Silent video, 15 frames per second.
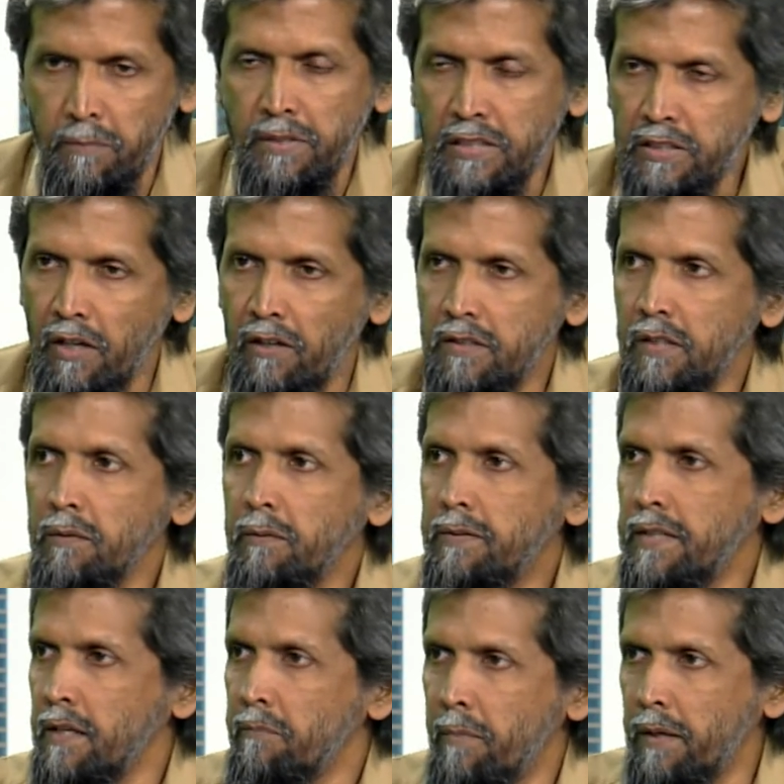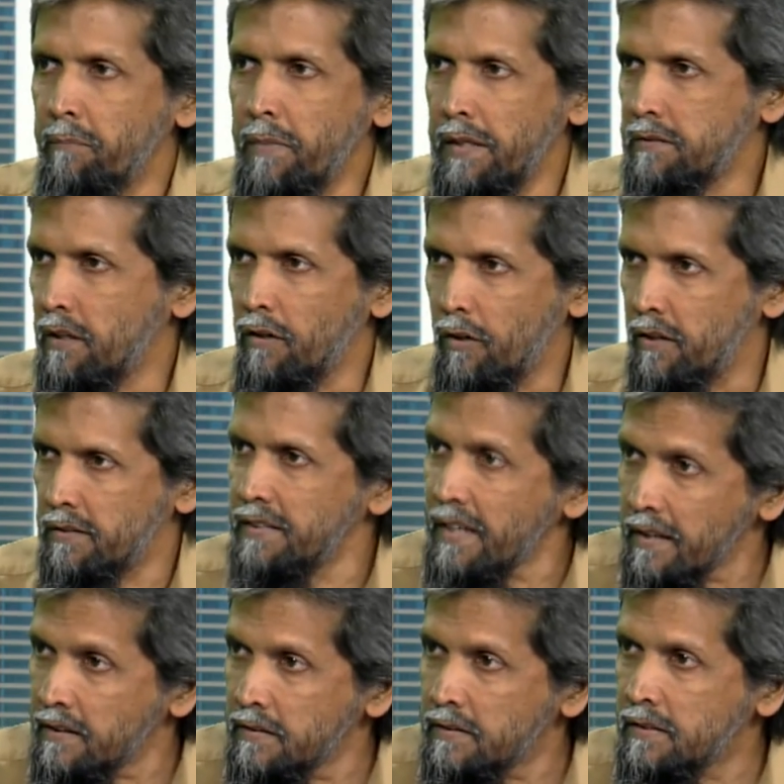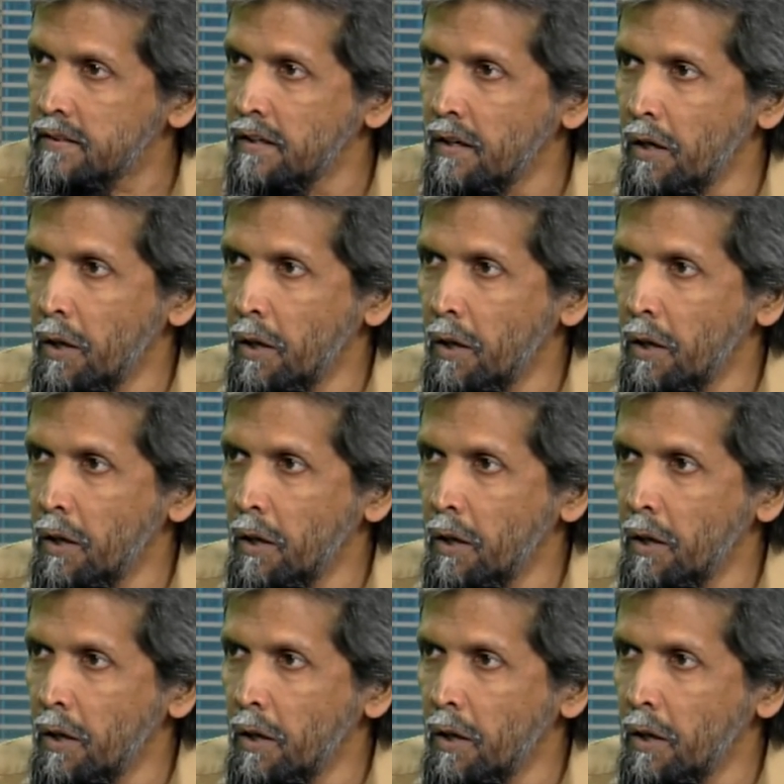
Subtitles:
Mr. Charan seem to be saying makes a lot of sense.